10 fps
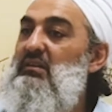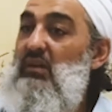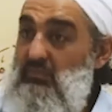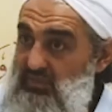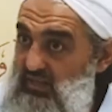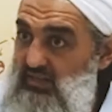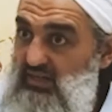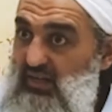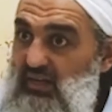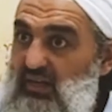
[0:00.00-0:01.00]
I'm telling
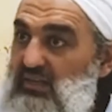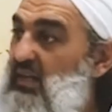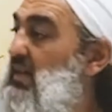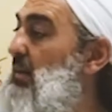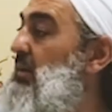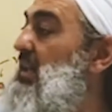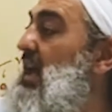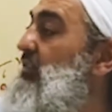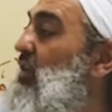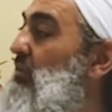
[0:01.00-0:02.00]
you, they come and they
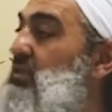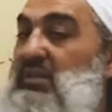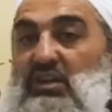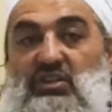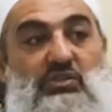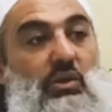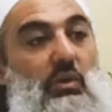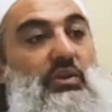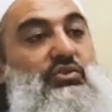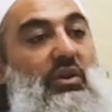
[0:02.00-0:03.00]
have conversations while
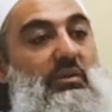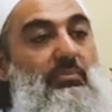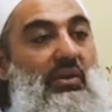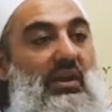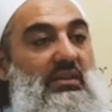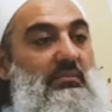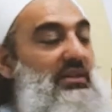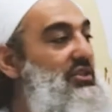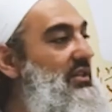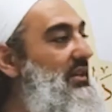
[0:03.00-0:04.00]
we're trying to pray in the
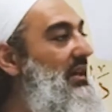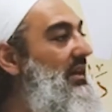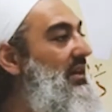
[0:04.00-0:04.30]
masjid.